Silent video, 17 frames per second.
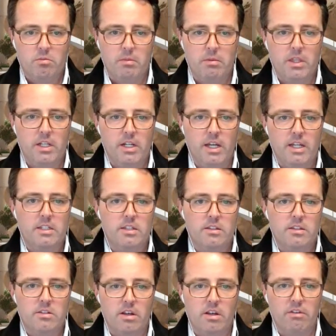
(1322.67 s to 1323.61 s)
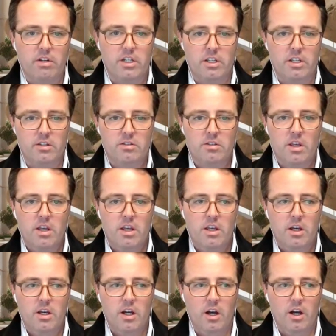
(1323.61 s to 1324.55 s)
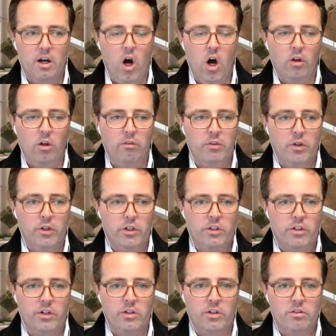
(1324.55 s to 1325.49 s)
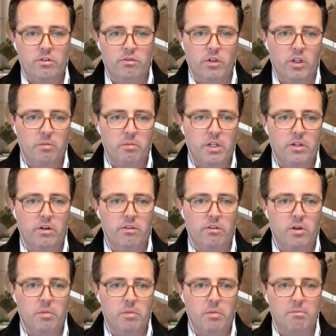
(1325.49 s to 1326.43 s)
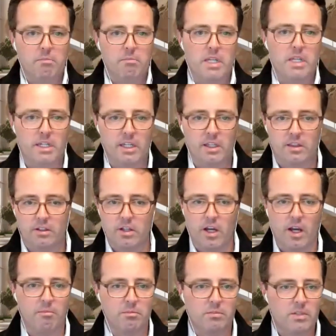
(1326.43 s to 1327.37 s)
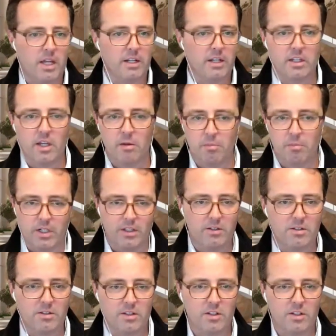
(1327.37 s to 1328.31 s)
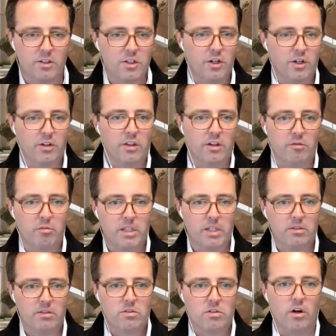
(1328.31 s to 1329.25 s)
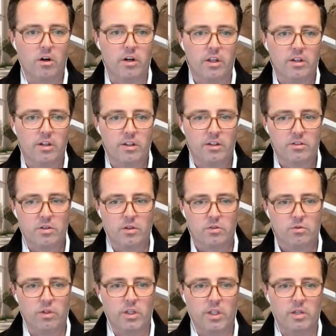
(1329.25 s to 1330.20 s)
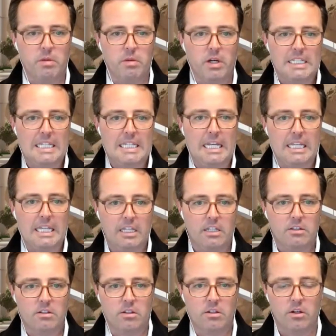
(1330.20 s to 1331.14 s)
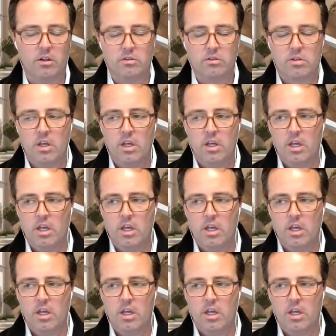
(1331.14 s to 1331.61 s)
maybe the 1970s, all of the returns have really been driven by being in the top 10 companies each year that have been started. And so it's really about getting into those